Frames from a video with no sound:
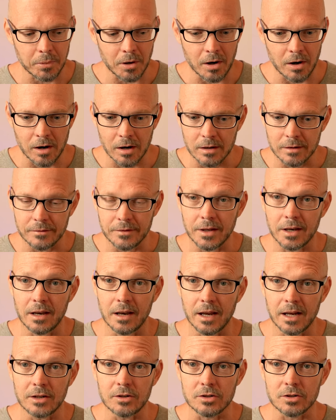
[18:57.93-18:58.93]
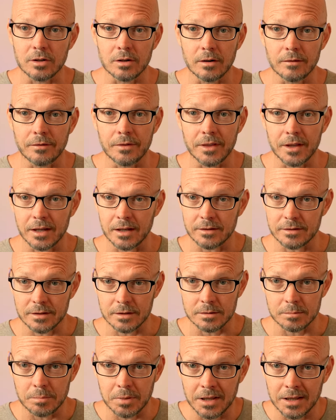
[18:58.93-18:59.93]
part of the nature of things
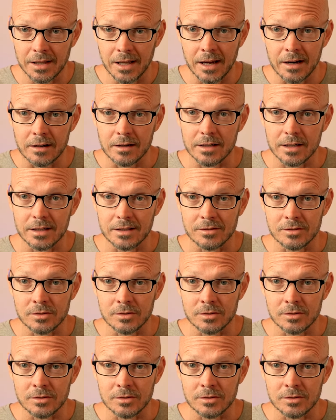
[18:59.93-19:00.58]
that's polarity